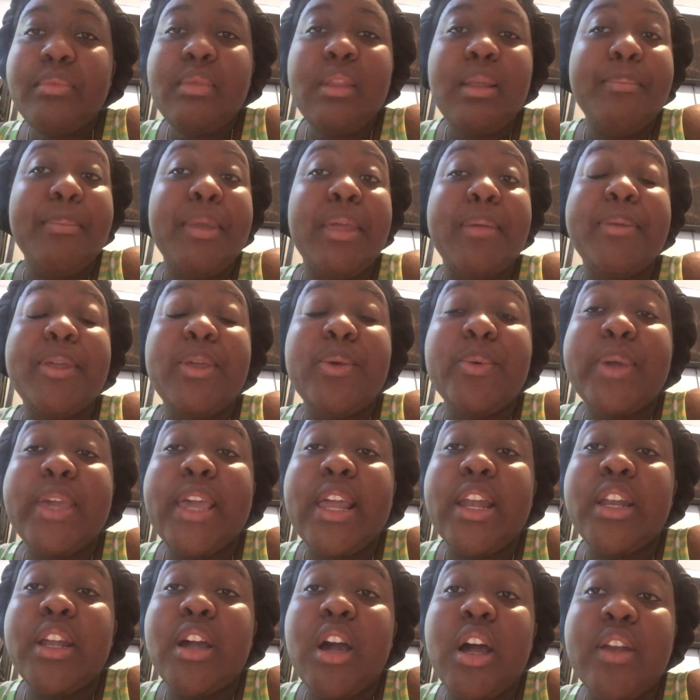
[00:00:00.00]
Maybe you
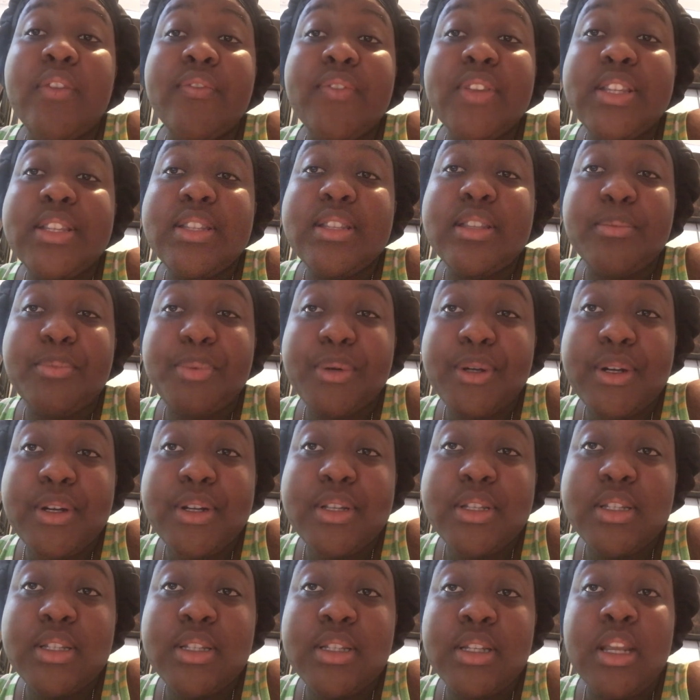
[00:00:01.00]
can convince the
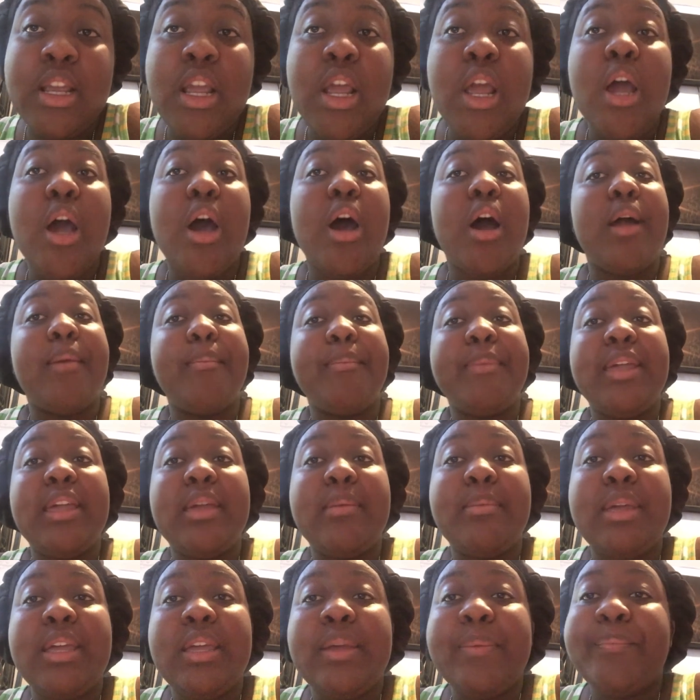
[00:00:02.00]
person, or
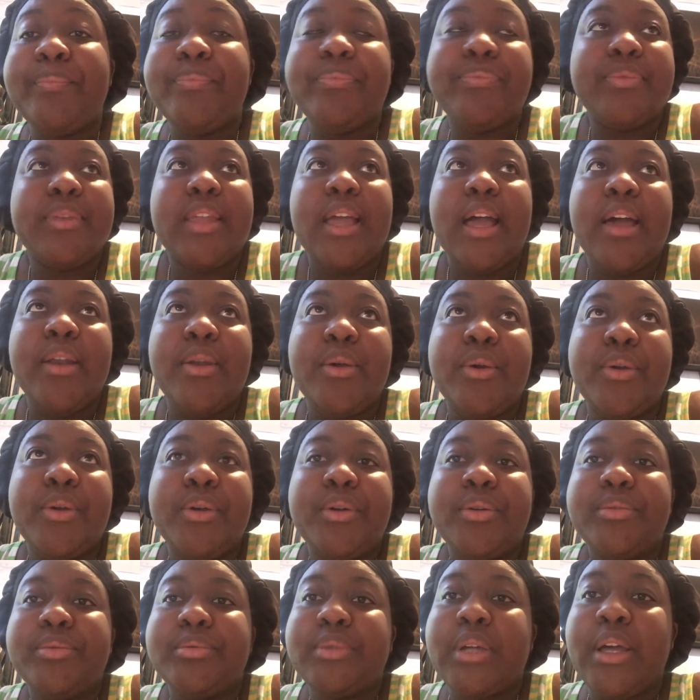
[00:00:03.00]
maybe I don't know
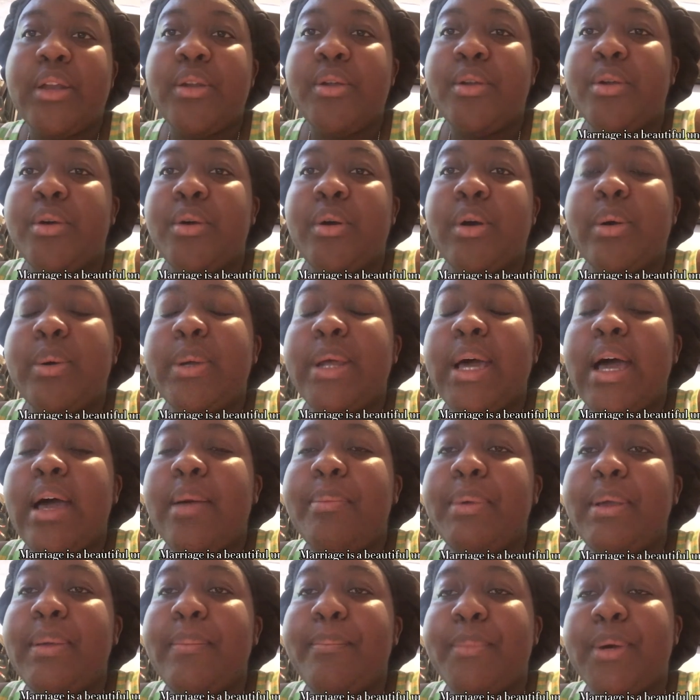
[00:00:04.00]
what will
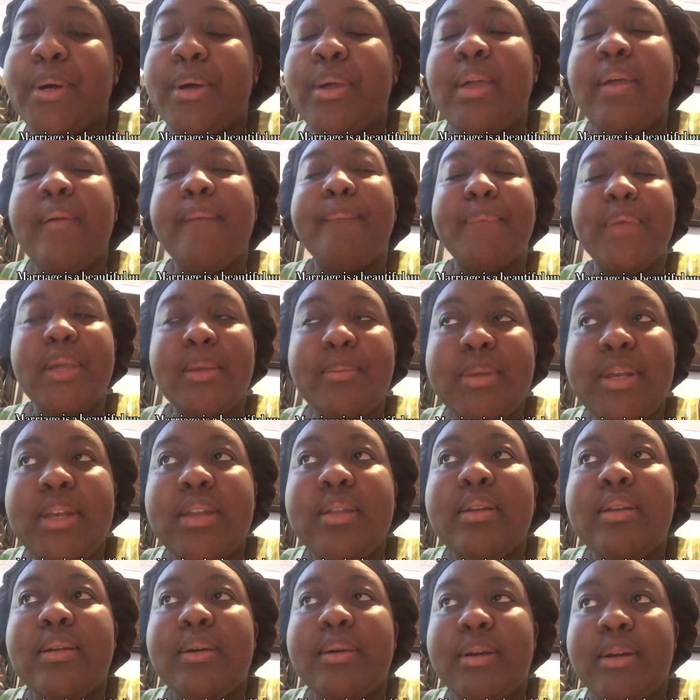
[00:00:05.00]
happen, but maybe
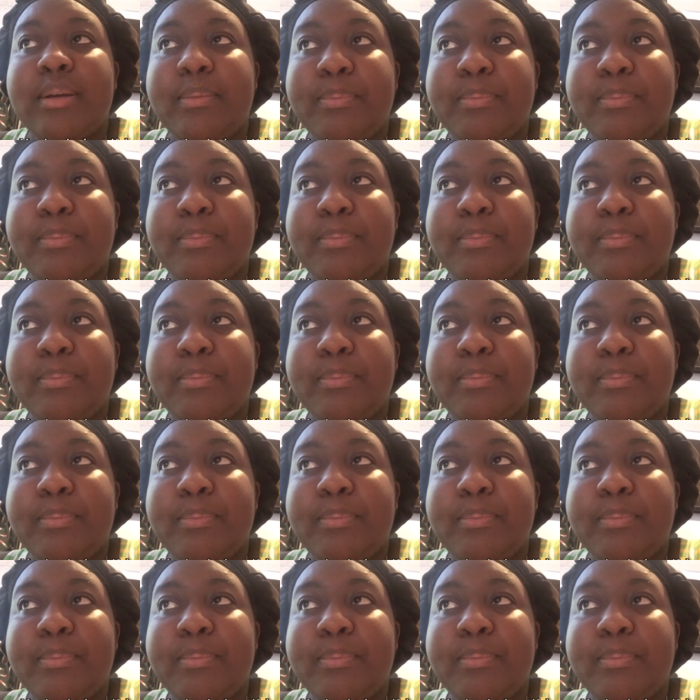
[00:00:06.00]
the